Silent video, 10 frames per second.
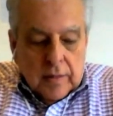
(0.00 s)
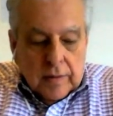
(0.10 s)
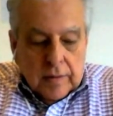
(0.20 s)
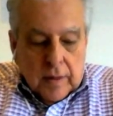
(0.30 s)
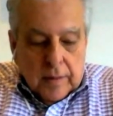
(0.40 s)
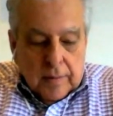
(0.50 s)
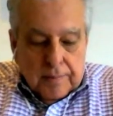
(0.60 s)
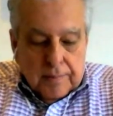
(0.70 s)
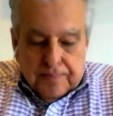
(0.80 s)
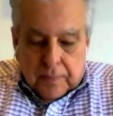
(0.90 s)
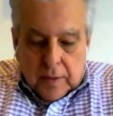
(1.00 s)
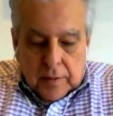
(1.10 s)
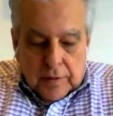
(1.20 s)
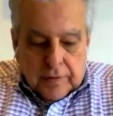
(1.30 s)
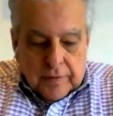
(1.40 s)
the
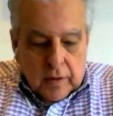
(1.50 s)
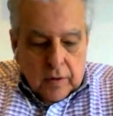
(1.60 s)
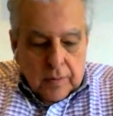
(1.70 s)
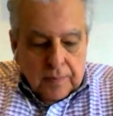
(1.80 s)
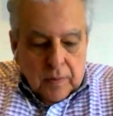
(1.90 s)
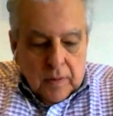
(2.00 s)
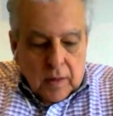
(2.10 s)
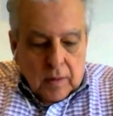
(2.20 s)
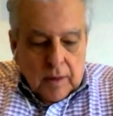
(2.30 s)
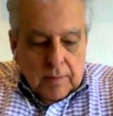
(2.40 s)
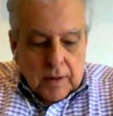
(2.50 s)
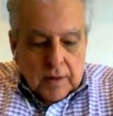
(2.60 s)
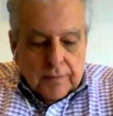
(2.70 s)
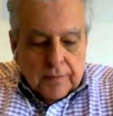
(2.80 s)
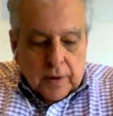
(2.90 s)
seller may be in
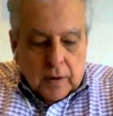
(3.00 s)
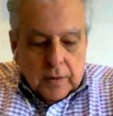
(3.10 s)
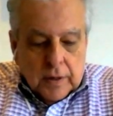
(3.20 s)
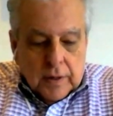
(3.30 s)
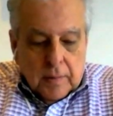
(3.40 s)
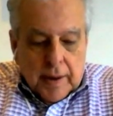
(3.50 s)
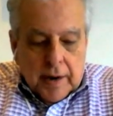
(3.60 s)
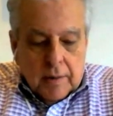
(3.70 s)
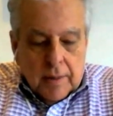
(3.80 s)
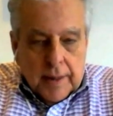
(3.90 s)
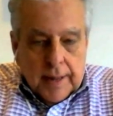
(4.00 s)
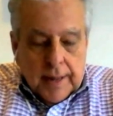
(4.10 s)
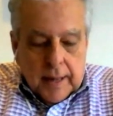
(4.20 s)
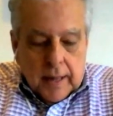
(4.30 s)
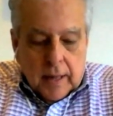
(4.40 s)
default and the buyer may
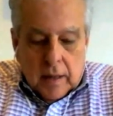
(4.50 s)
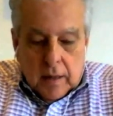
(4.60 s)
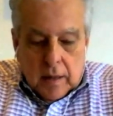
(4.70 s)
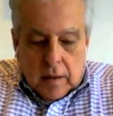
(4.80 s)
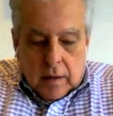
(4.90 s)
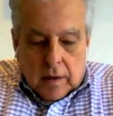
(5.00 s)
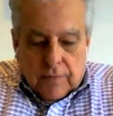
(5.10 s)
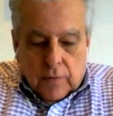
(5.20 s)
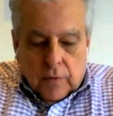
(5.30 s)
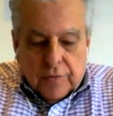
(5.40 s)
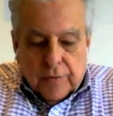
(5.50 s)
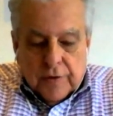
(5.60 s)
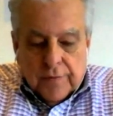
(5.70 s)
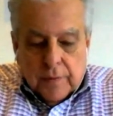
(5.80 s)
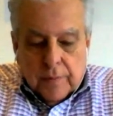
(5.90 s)
A, enforce
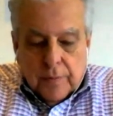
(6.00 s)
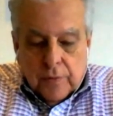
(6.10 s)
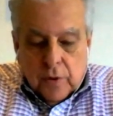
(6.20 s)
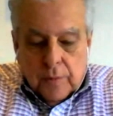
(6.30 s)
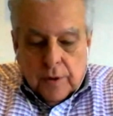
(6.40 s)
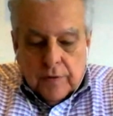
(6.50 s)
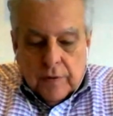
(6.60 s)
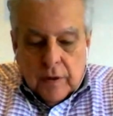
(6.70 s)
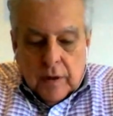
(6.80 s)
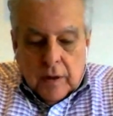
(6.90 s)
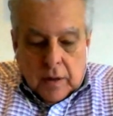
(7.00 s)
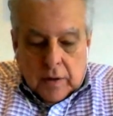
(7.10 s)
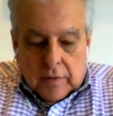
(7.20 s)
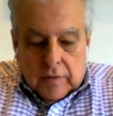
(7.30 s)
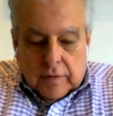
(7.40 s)
specific performance,
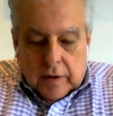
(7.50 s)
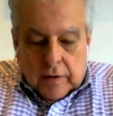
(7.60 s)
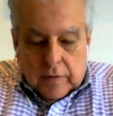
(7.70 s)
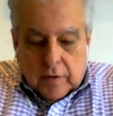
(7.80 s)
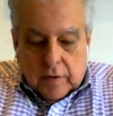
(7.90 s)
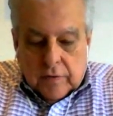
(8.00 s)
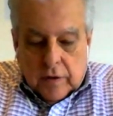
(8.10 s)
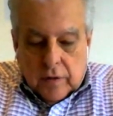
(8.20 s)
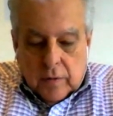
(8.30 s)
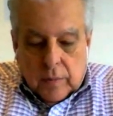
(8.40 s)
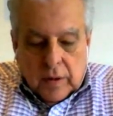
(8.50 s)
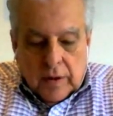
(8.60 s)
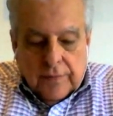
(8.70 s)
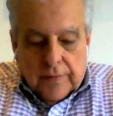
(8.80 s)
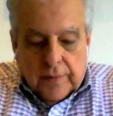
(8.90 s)
seek such other
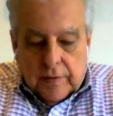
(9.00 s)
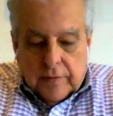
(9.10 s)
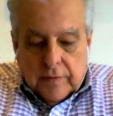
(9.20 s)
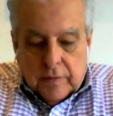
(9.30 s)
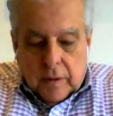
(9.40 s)
relief as